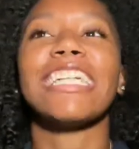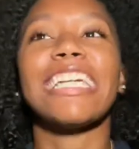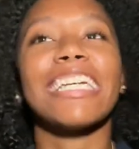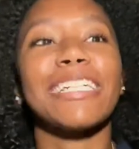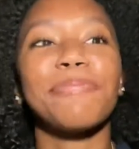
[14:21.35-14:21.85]

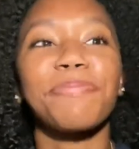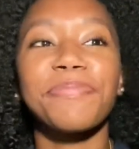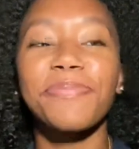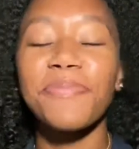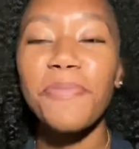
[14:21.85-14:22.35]
And
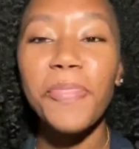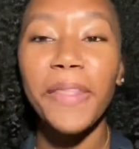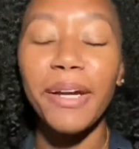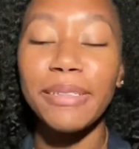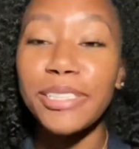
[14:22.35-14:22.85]

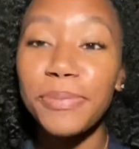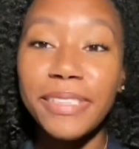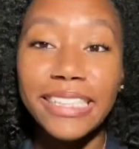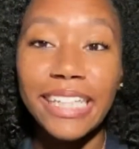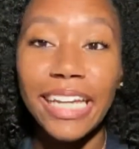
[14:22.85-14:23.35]
I was super
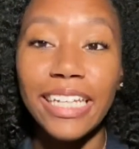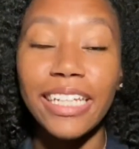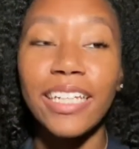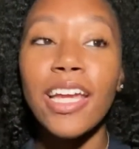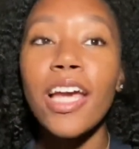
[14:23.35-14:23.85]
excited.